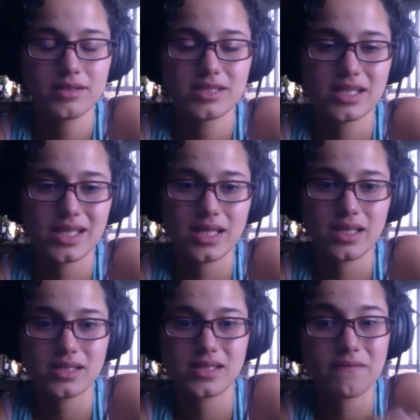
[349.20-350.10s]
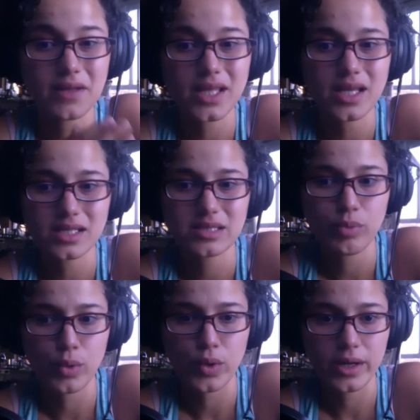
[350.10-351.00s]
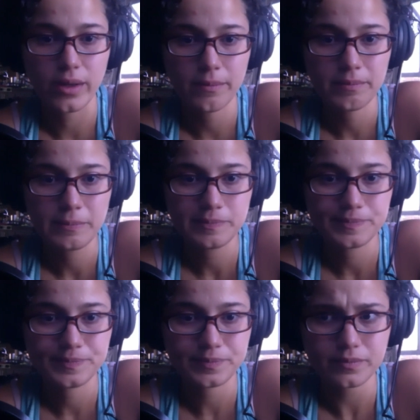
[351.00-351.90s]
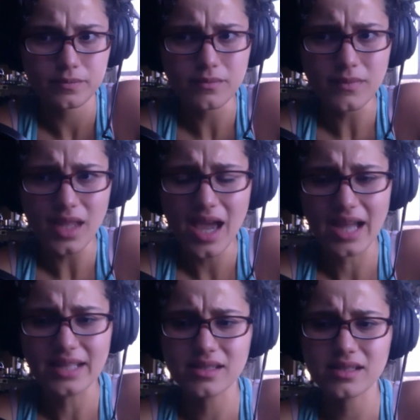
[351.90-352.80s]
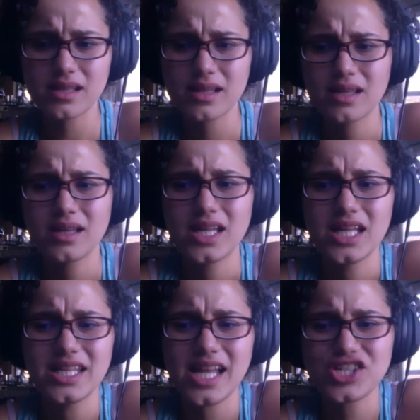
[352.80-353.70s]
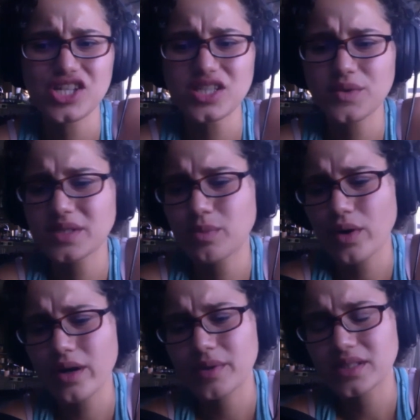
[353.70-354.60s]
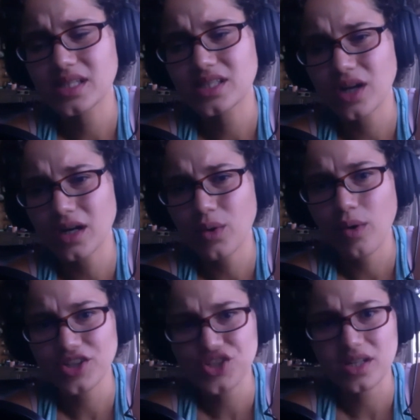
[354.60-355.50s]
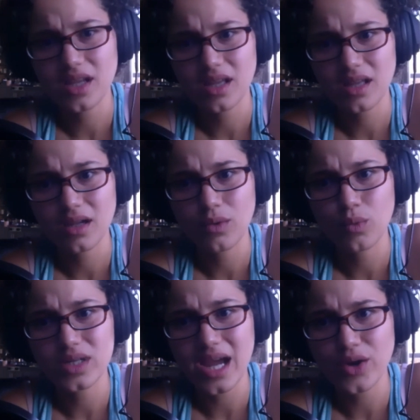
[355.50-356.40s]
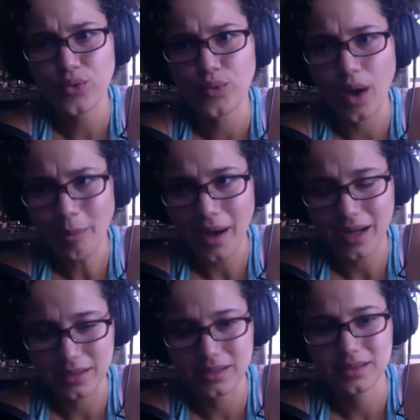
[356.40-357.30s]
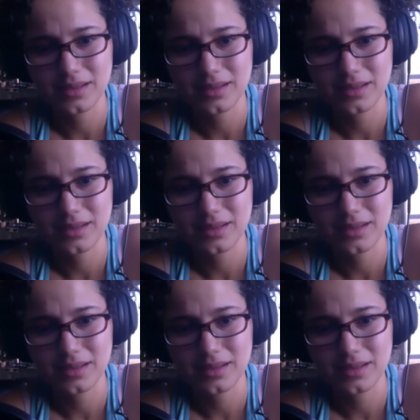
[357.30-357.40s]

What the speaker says: to fully explore it, and not just to explore it, but to start questioning what I grew up on.